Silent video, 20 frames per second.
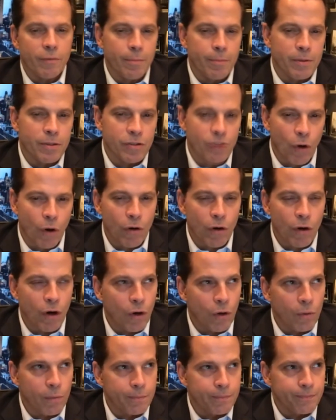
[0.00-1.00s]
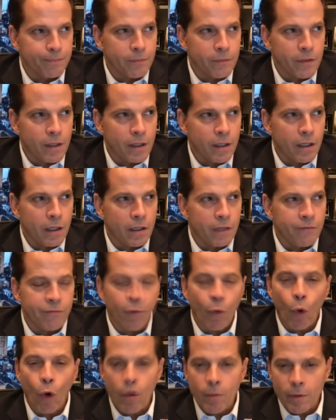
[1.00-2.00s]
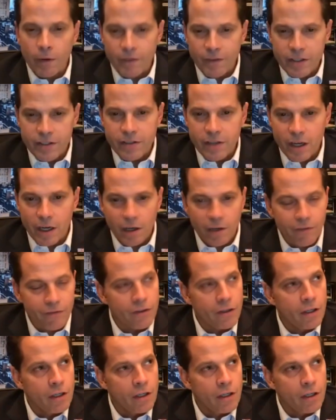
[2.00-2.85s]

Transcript: bizarro form of itself.